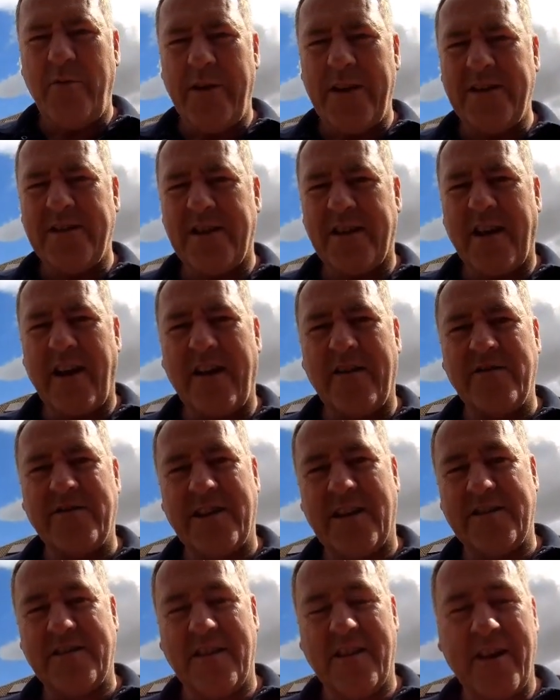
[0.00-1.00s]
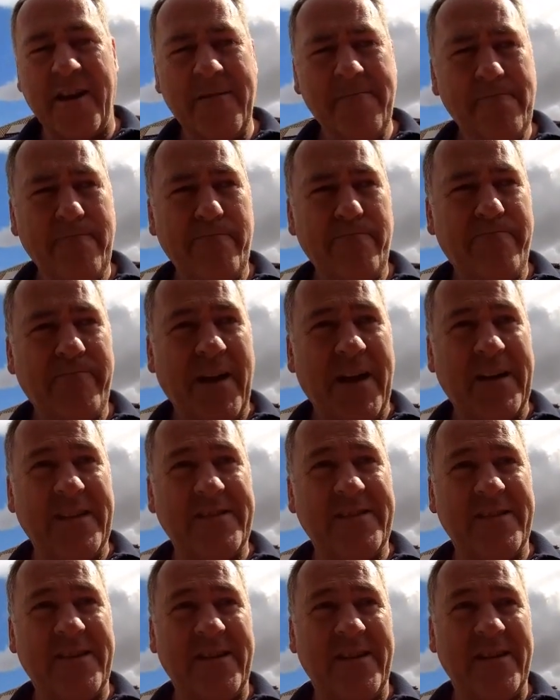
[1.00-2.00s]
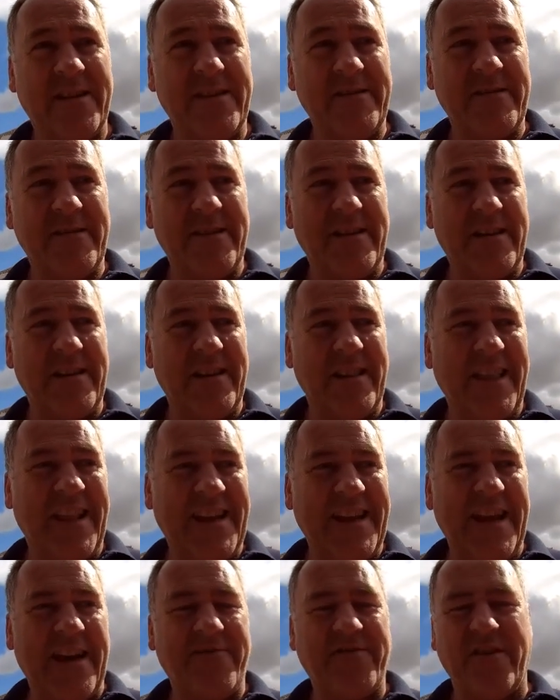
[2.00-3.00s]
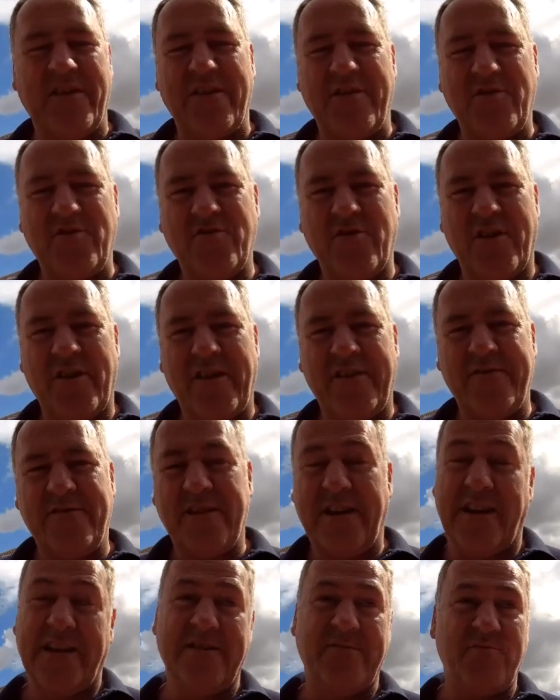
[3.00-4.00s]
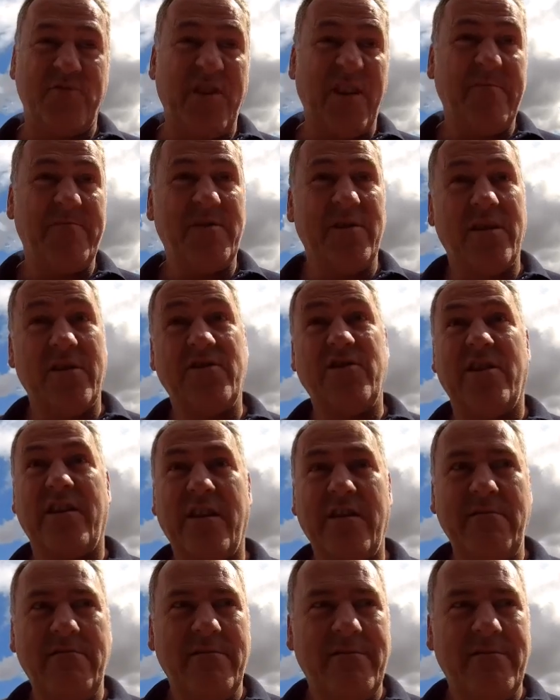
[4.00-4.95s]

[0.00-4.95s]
went to the coast yesterday. Had uh, a late afternoon drive to get some chips, as you do.